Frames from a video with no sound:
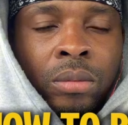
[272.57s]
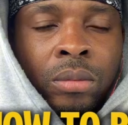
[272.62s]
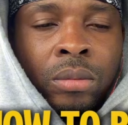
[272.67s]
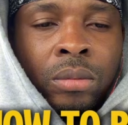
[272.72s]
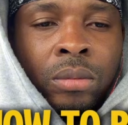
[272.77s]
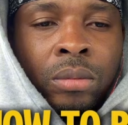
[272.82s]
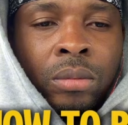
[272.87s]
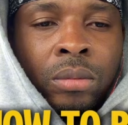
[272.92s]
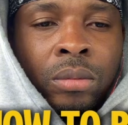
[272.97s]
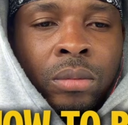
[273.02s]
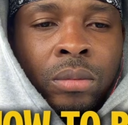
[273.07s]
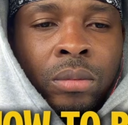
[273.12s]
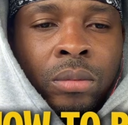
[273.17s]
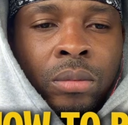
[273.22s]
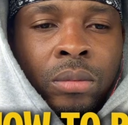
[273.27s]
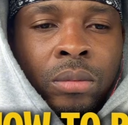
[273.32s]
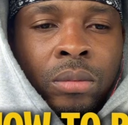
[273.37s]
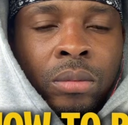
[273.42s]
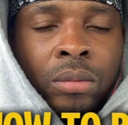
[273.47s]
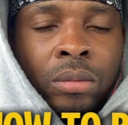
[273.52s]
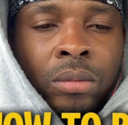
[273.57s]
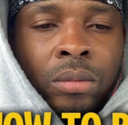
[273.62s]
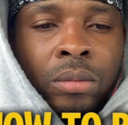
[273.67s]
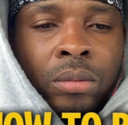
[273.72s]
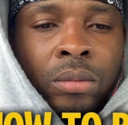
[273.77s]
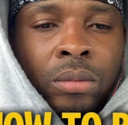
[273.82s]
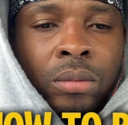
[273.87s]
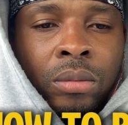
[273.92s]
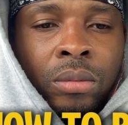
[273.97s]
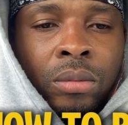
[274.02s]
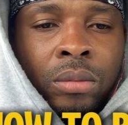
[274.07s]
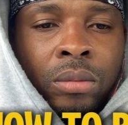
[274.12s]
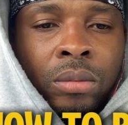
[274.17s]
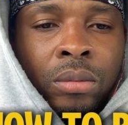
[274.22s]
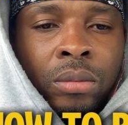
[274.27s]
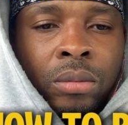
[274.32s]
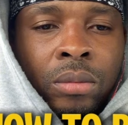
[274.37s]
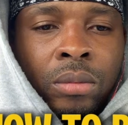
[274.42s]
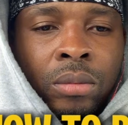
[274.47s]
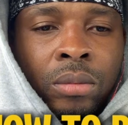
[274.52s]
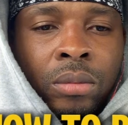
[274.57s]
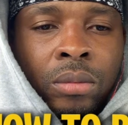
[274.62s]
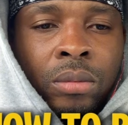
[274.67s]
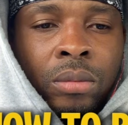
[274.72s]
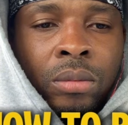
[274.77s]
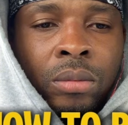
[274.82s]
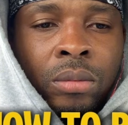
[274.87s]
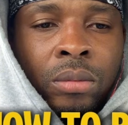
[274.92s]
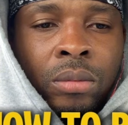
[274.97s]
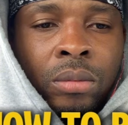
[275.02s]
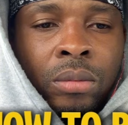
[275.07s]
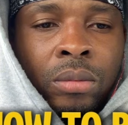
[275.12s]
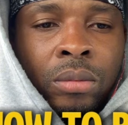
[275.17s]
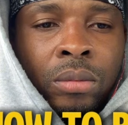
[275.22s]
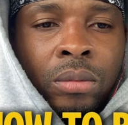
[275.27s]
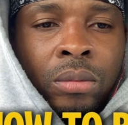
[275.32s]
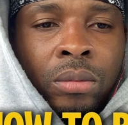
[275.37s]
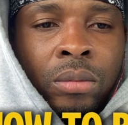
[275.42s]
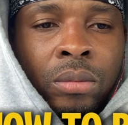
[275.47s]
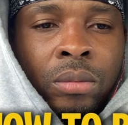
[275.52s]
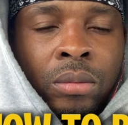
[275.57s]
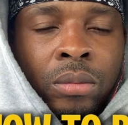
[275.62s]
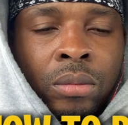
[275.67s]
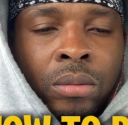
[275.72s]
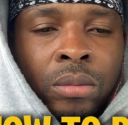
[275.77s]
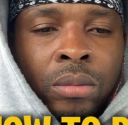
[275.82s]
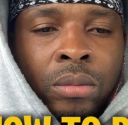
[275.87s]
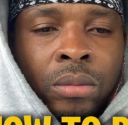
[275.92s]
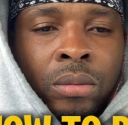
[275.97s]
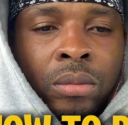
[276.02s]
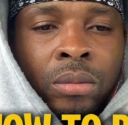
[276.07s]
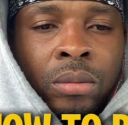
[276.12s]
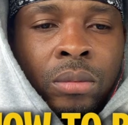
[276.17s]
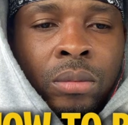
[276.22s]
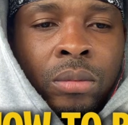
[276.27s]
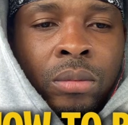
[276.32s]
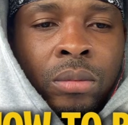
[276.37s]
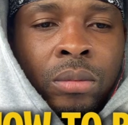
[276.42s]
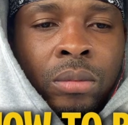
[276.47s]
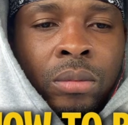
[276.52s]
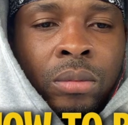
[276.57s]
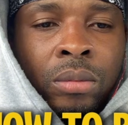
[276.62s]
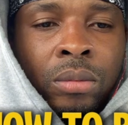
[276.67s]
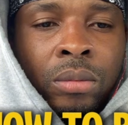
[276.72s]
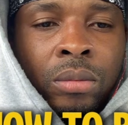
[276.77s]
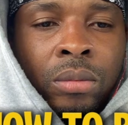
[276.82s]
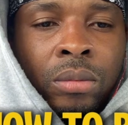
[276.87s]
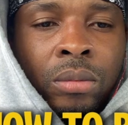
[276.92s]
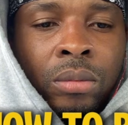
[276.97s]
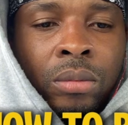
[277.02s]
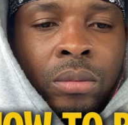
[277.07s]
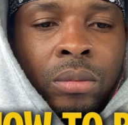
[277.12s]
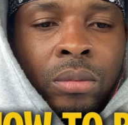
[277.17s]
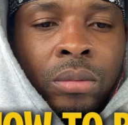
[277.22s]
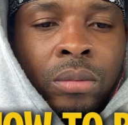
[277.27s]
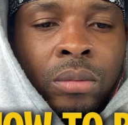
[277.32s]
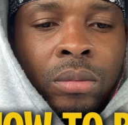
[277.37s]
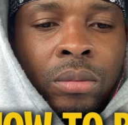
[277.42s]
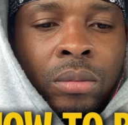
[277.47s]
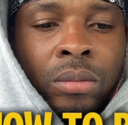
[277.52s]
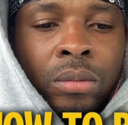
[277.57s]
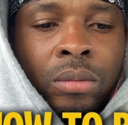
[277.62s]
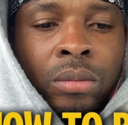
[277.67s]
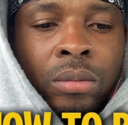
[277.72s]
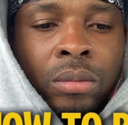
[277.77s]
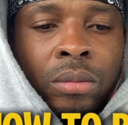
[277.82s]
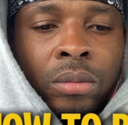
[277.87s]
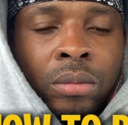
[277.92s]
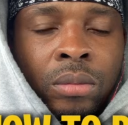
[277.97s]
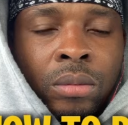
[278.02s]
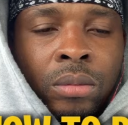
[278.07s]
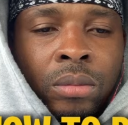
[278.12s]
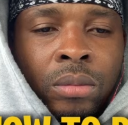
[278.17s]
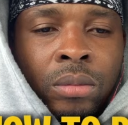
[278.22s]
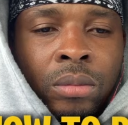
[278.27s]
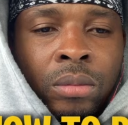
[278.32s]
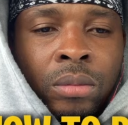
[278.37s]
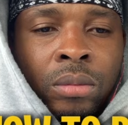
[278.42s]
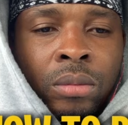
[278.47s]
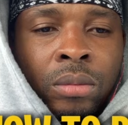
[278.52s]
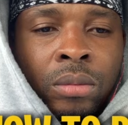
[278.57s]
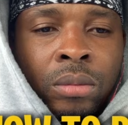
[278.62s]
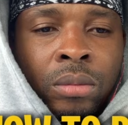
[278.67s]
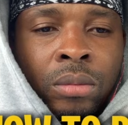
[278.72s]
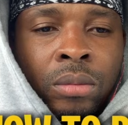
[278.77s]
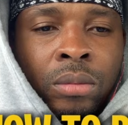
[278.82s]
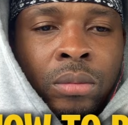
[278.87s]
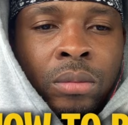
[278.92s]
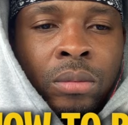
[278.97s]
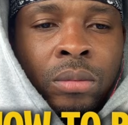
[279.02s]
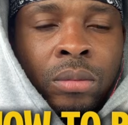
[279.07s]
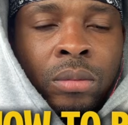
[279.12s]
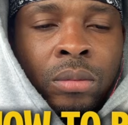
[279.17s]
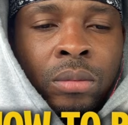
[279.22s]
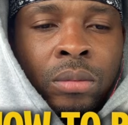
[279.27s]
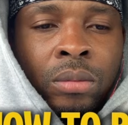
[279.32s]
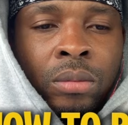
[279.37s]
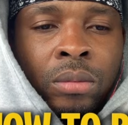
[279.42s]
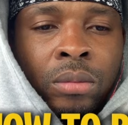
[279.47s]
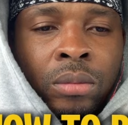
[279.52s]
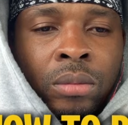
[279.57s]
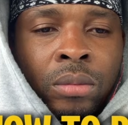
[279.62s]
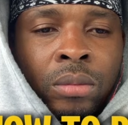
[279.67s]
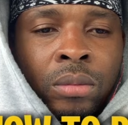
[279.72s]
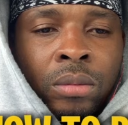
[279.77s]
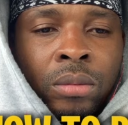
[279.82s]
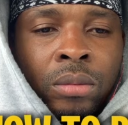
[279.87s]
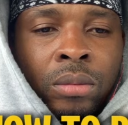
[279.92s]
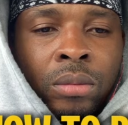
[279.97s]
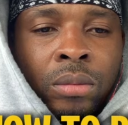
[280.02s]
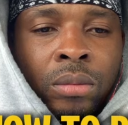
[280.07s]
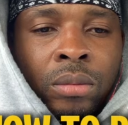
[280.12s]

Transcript: (not speaking)